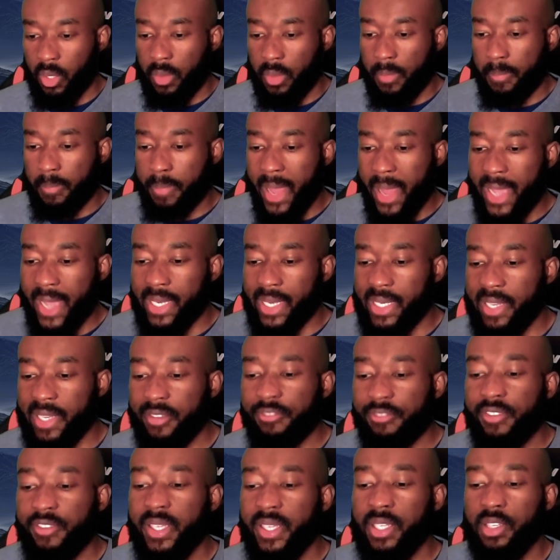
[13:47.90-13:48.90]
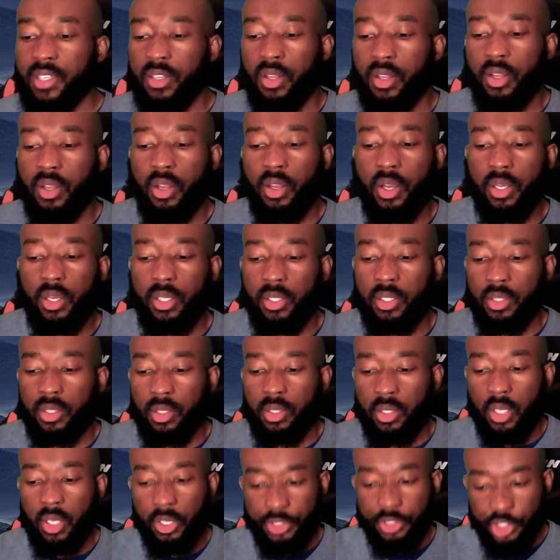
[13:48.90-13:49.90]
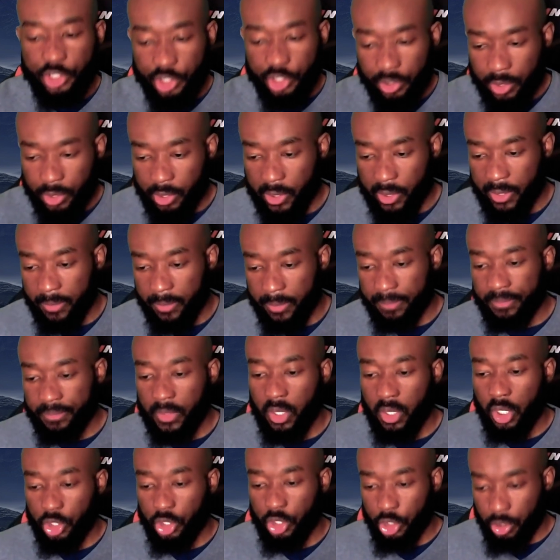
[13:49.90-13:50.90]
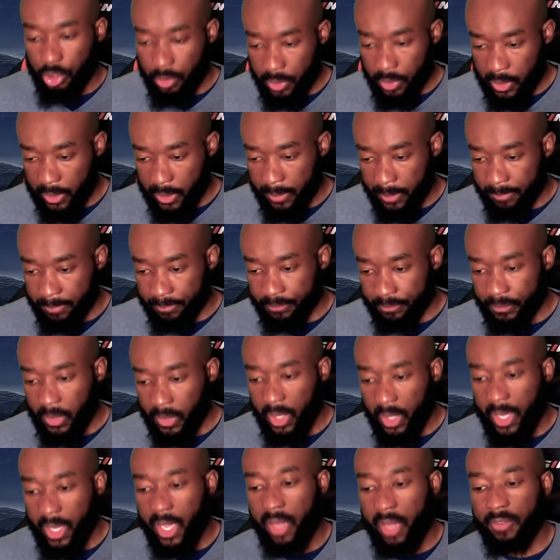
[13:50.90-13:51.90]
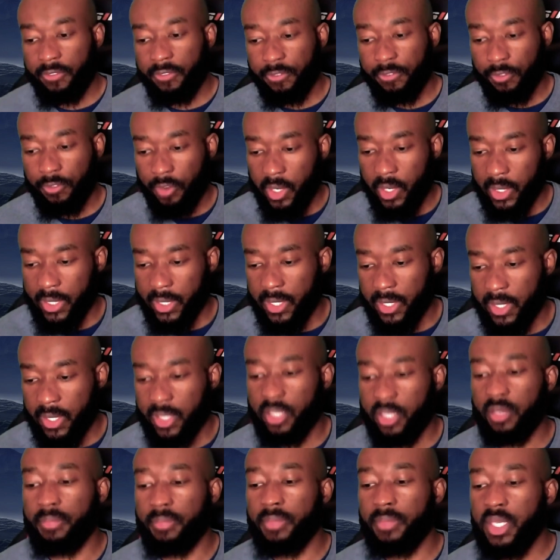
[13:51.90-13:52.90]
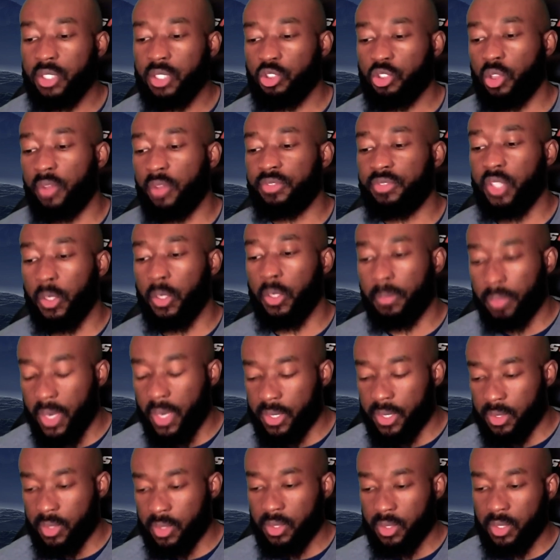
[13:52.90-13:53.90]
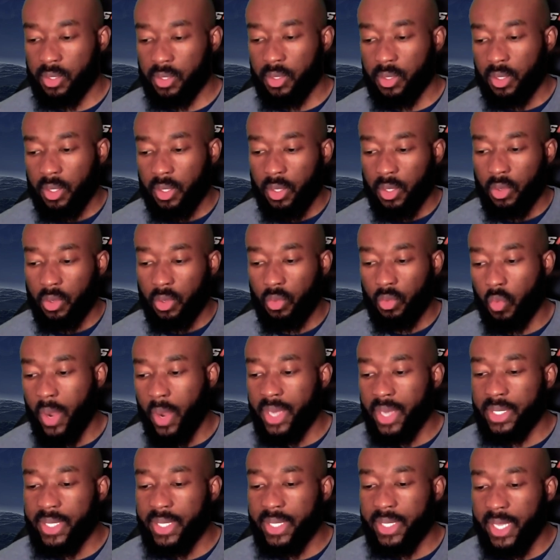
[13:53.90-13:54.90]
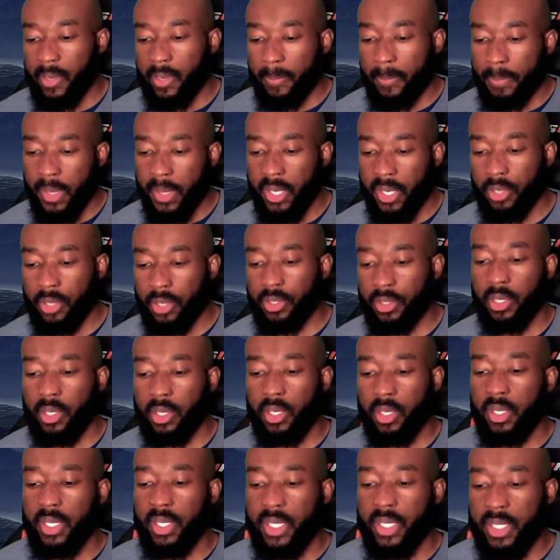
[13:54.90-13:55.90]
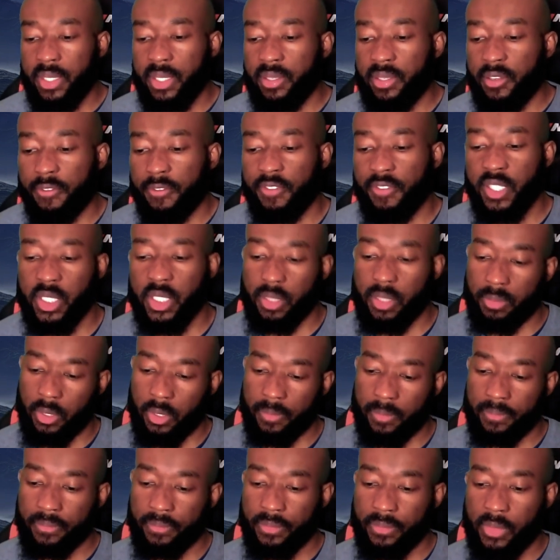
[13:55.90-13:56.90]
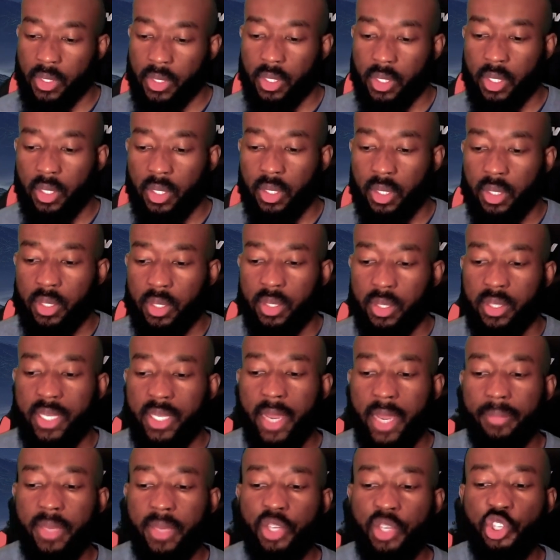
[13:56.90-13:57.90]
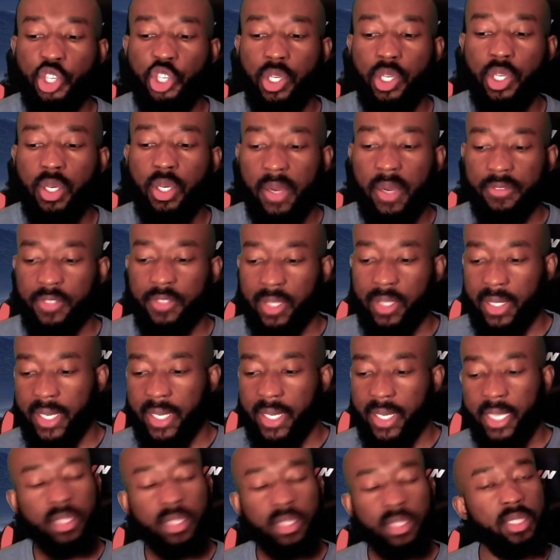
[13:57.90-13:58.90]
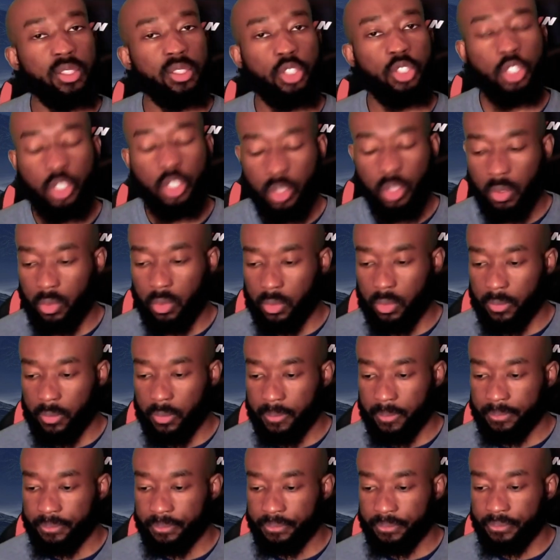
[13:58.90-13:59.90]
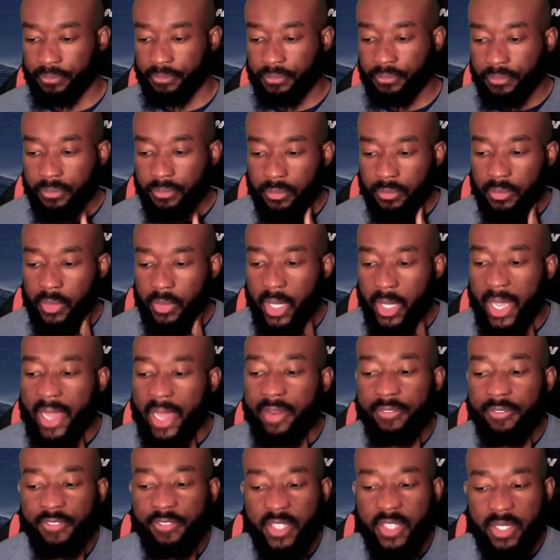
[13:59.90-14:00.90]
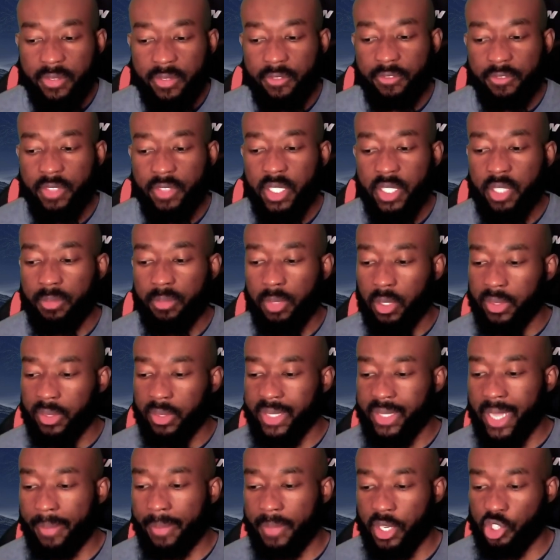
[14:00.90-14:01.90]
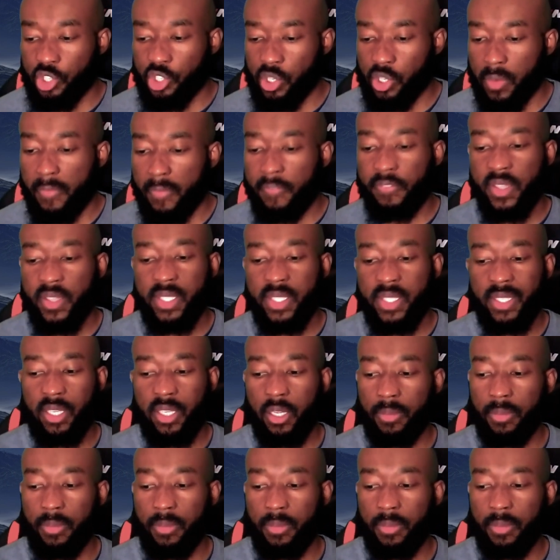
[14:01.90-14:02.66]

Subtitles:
By living consciously and freely in the midst of their presence when they appeared in the visible dimension of the link, soul, and visible dimension, physical